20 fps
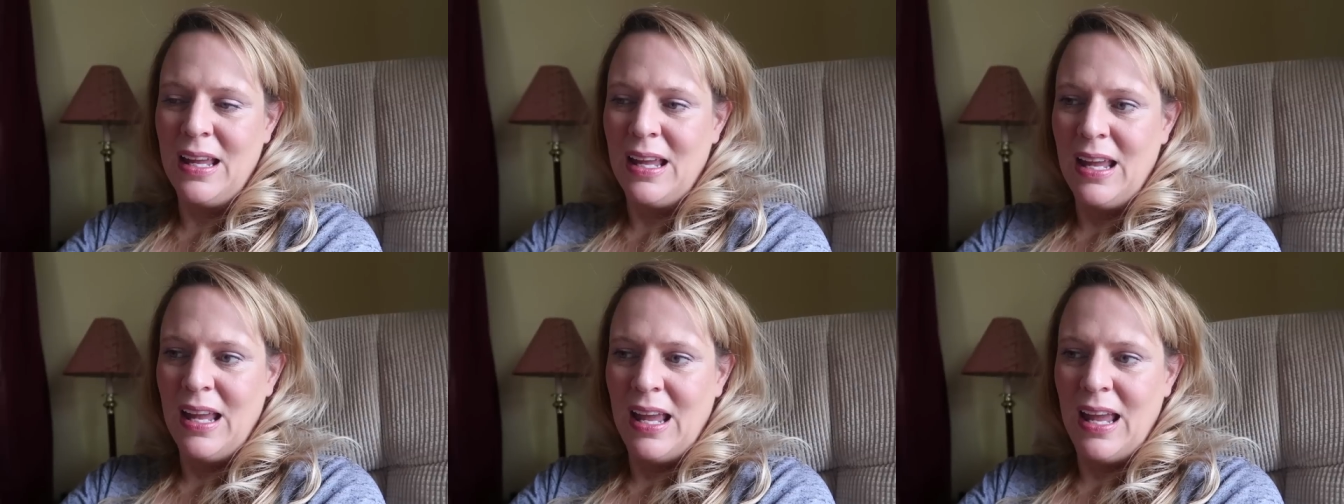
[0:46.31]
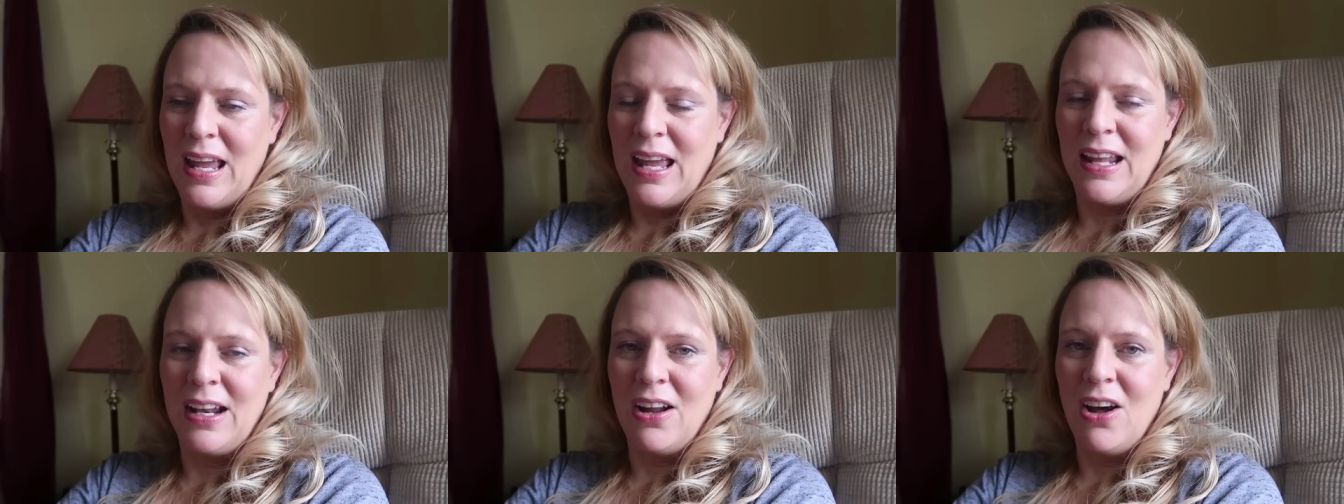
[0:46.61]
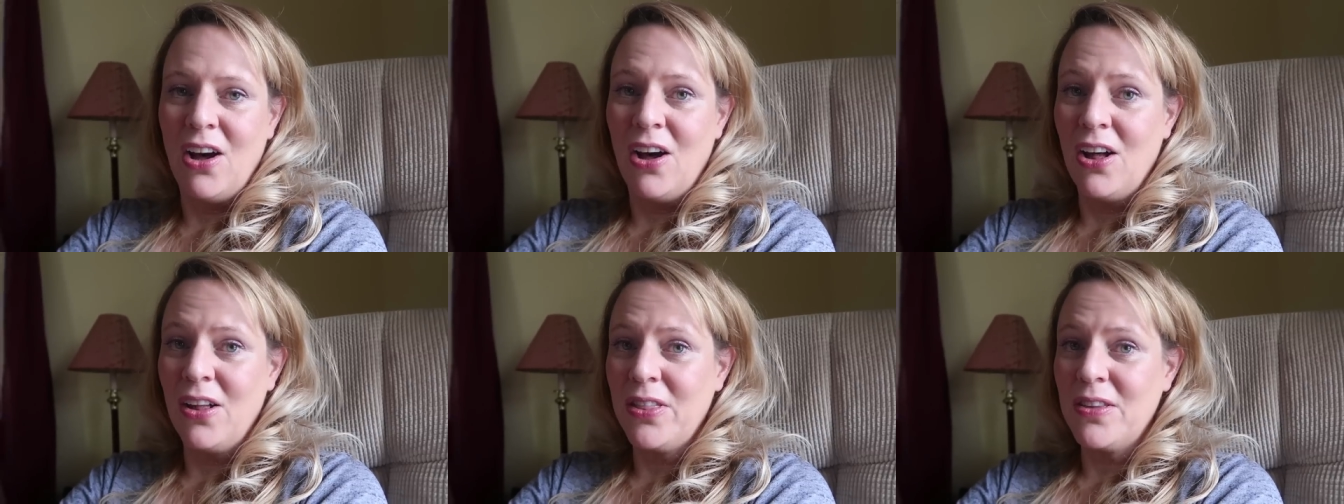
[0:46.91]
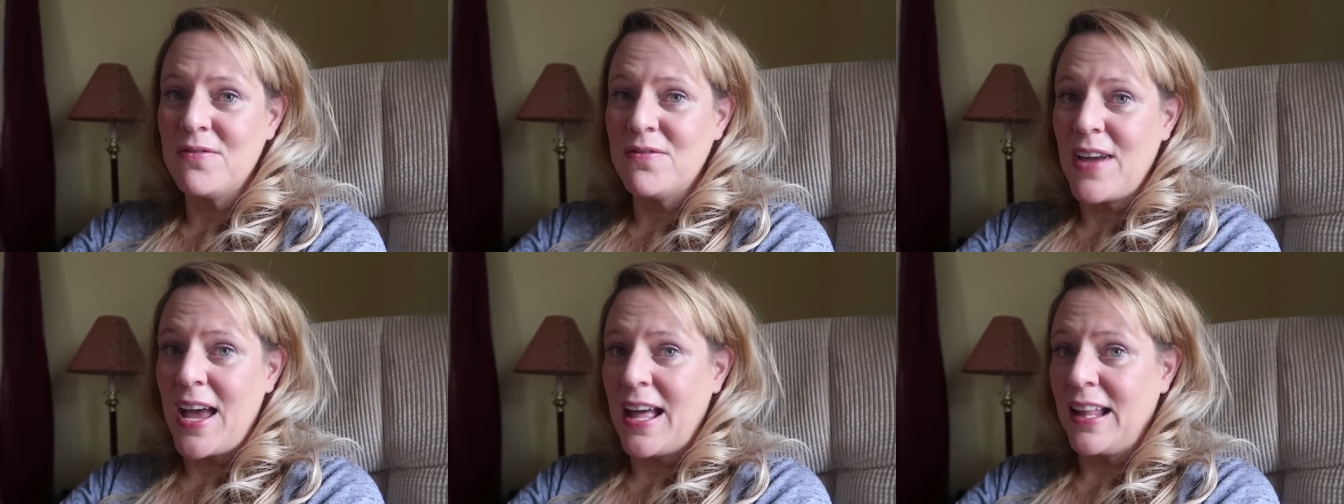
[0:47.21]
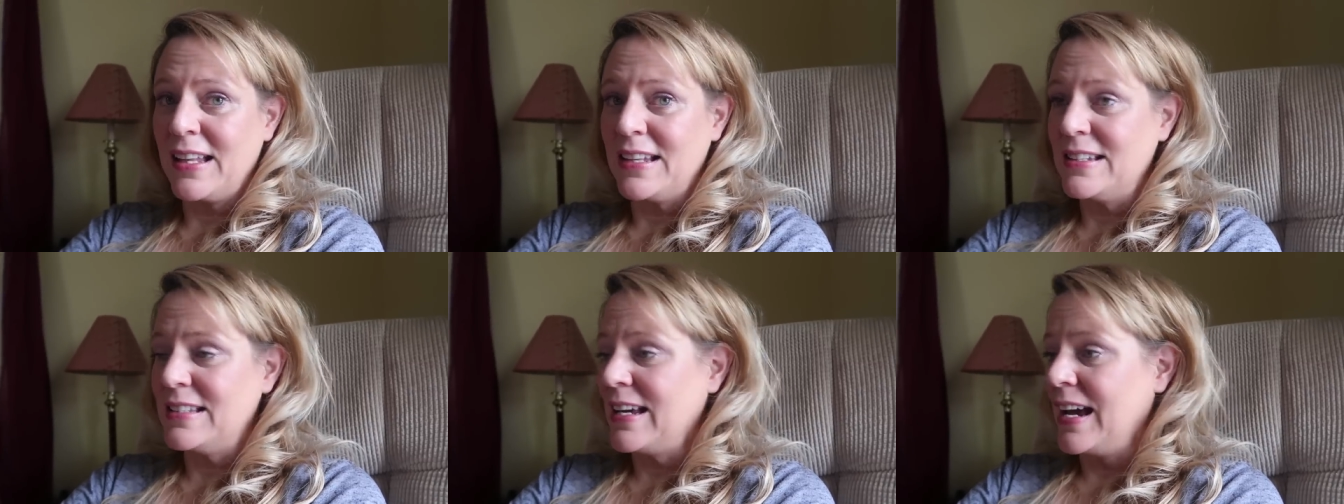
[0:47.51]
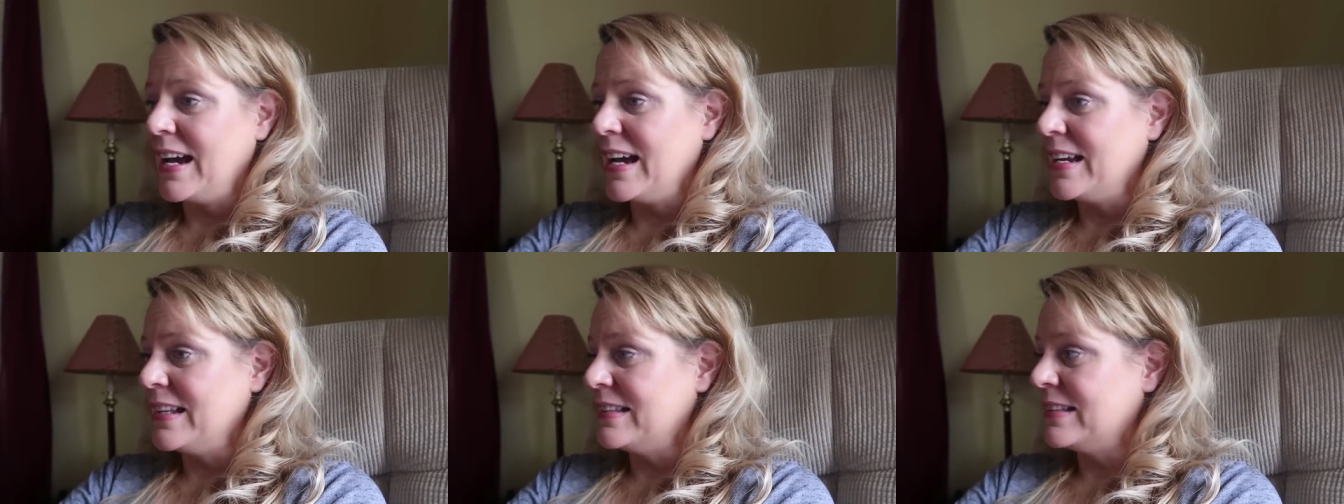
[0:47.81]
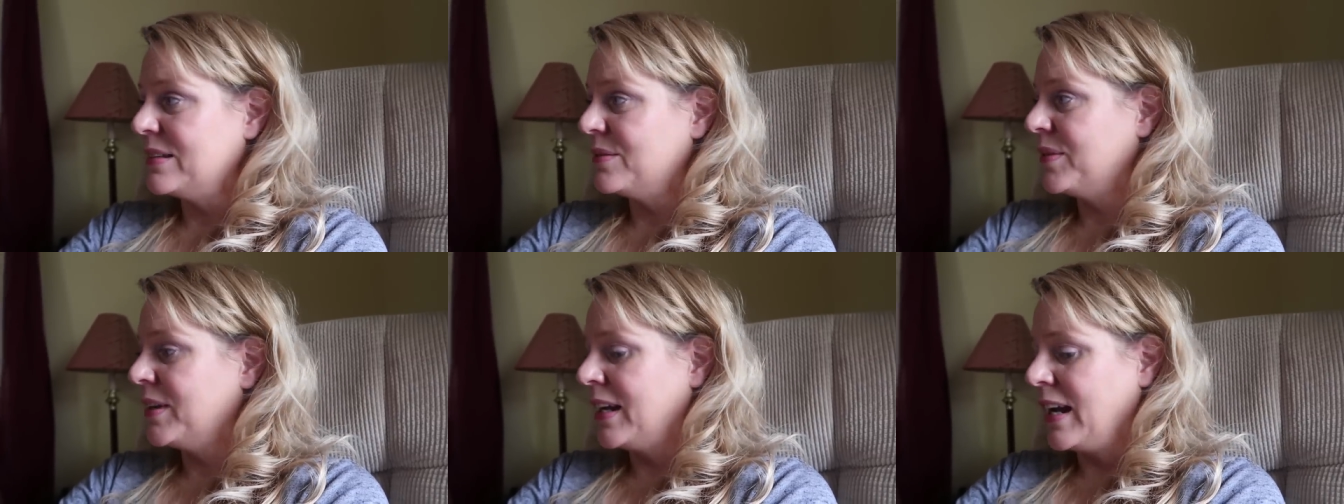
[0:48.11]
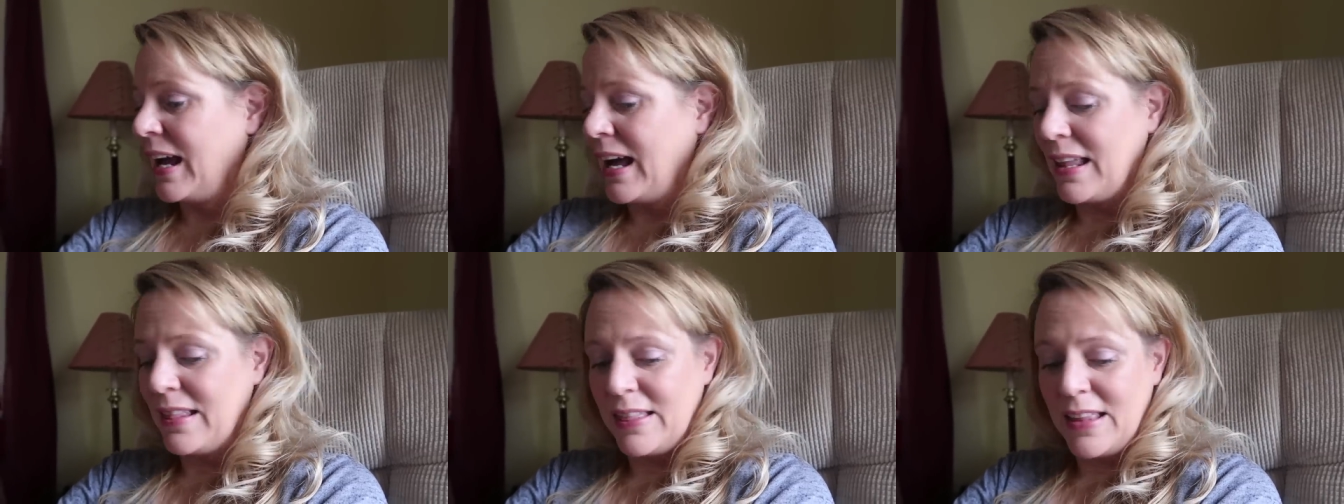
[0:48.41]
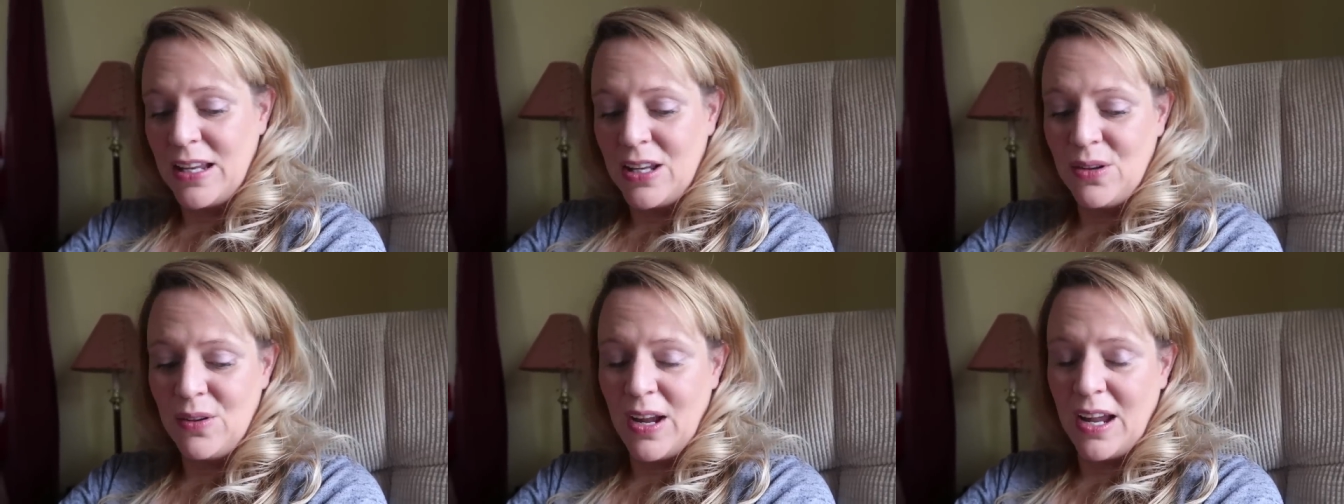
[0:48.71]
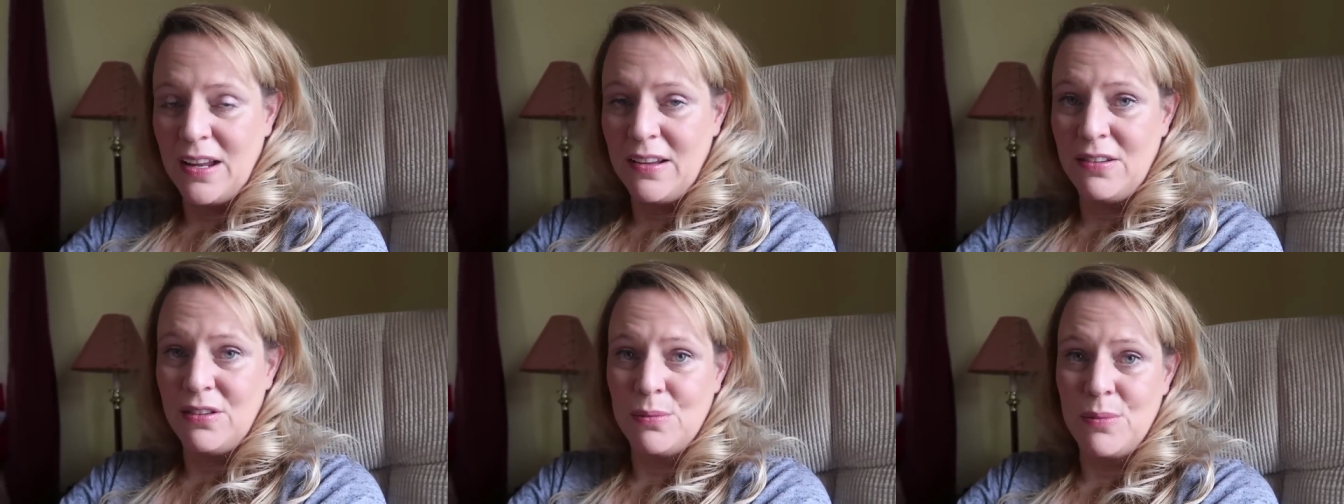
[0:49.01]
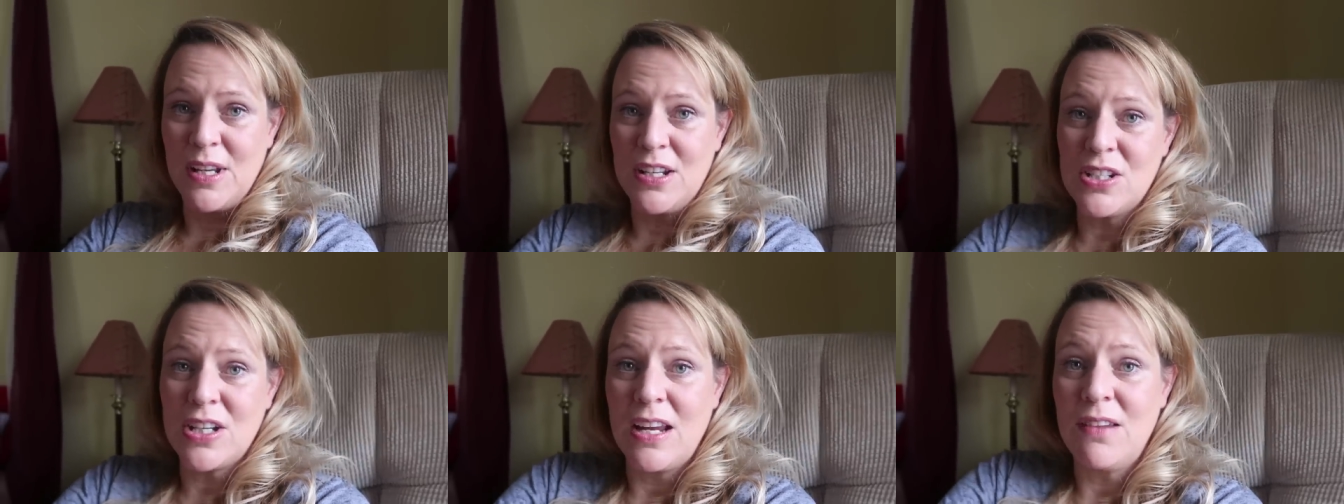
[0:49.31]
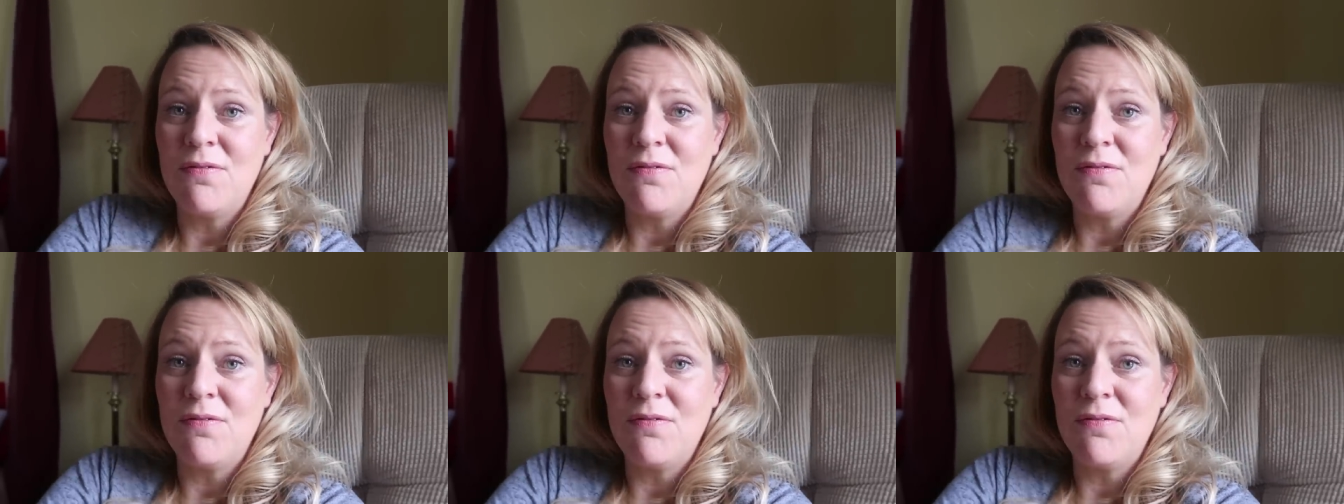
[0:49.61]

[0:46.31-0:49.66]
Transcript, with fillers: And, and all the Valentines that we got. Thank you guys so much.